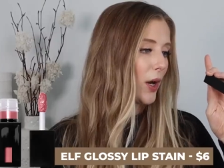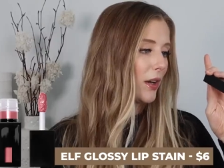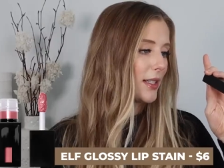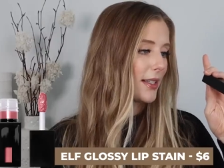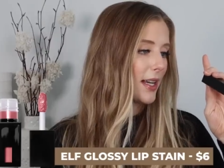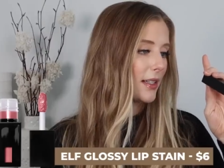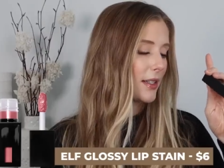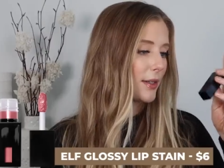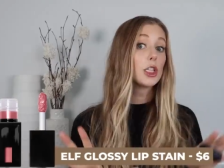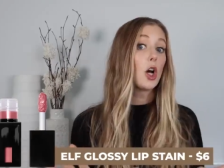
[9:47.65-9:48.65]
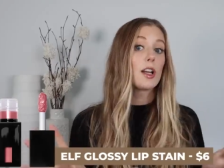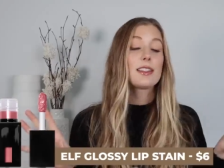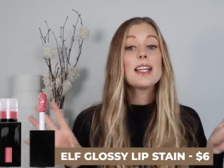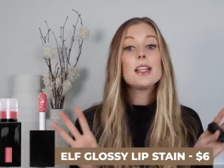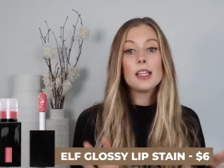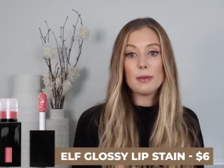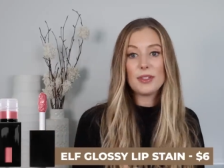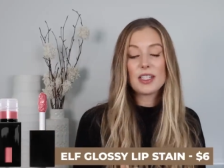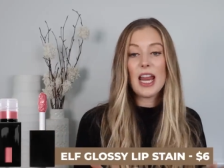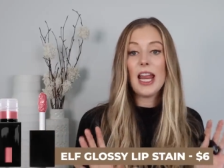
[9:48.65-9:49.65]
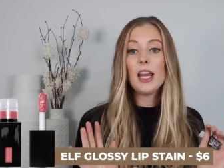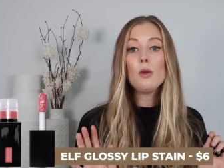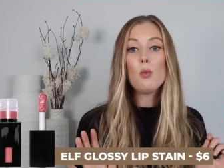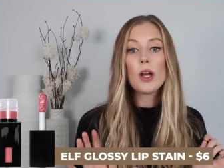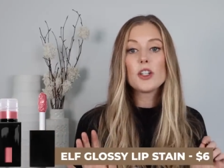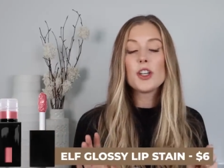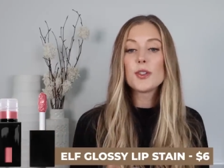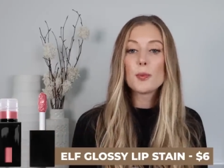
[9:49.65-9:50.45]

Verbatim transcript: where is it? Glossy lip stain, which is